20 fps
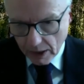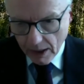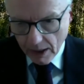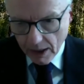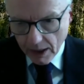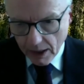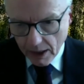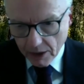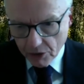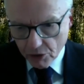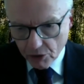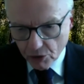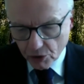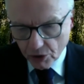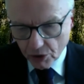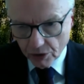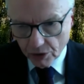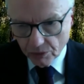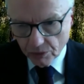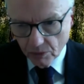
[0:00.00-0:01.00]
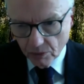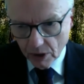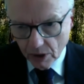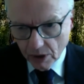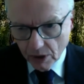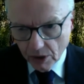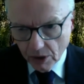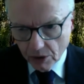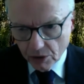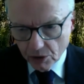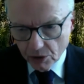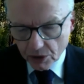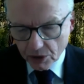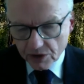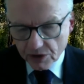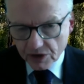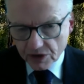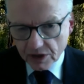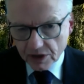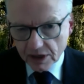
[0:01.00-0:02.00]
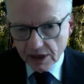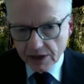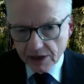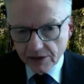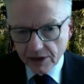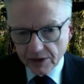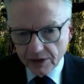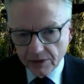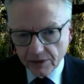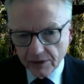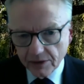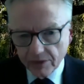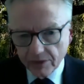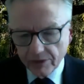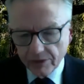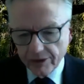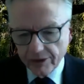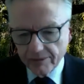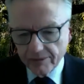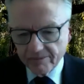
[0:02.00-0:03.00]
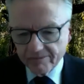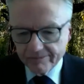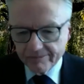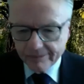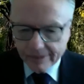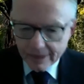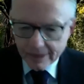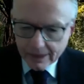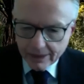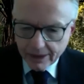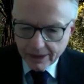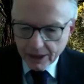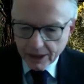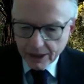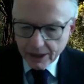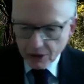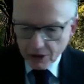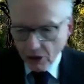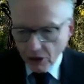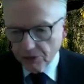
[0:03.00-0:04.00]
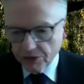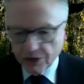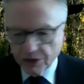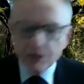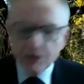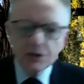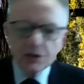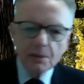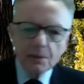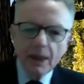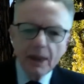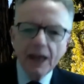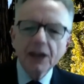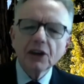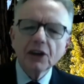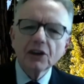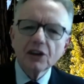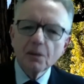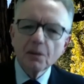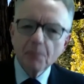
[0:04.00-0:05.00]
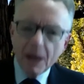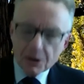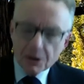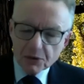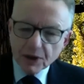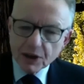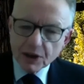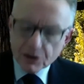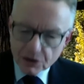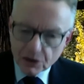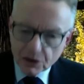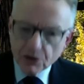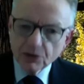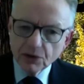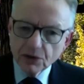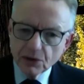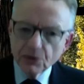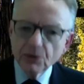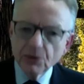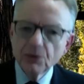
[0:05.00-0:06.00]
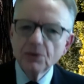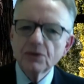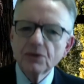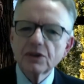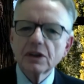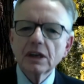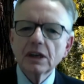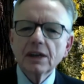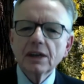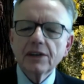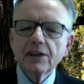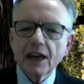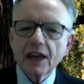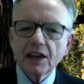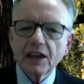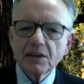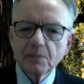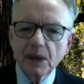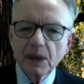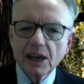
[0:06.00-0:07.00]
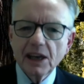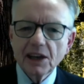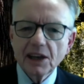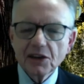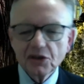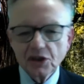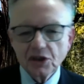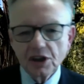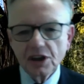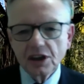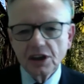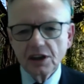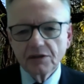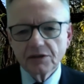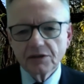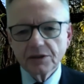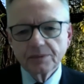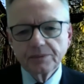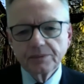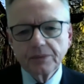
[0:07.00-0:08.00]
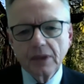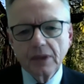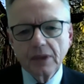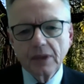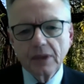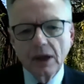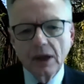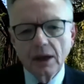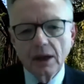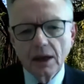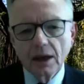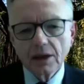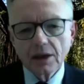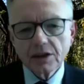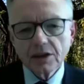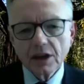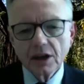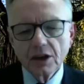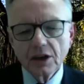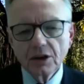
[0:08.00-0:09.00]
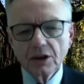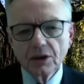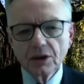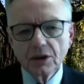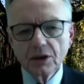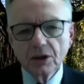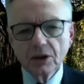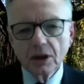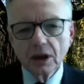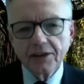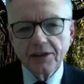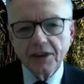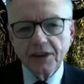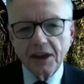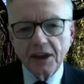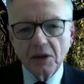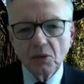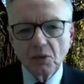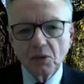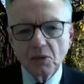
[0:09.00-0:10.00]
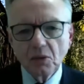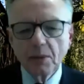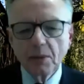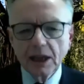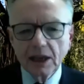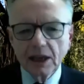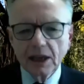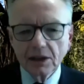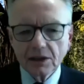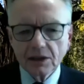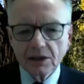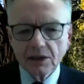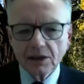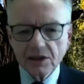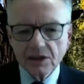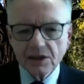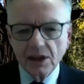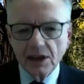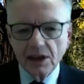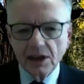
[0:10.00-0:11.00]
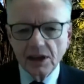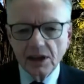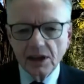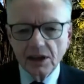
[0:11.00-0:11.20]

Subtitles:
you can see that depending on the metrics you use, that is being achieved. So I think we're beginning to see